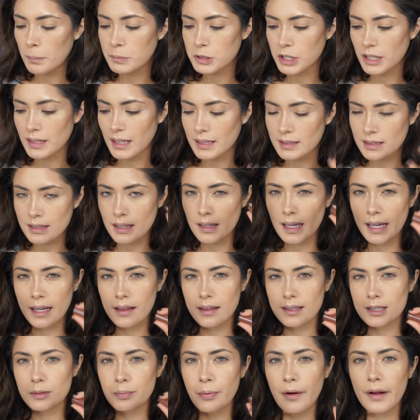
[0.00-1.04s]
option that's
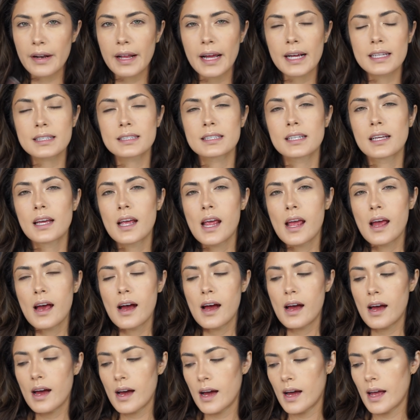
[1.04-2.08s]
like this product
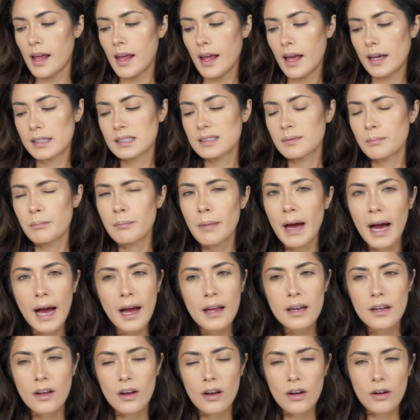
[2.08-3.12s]
and
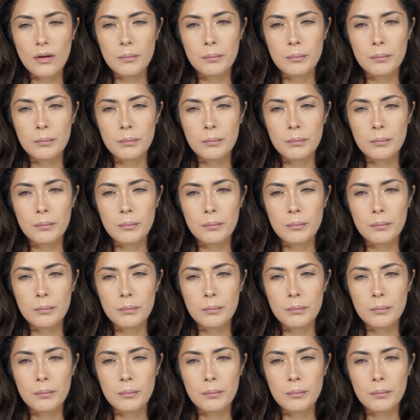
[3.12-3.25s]
matte.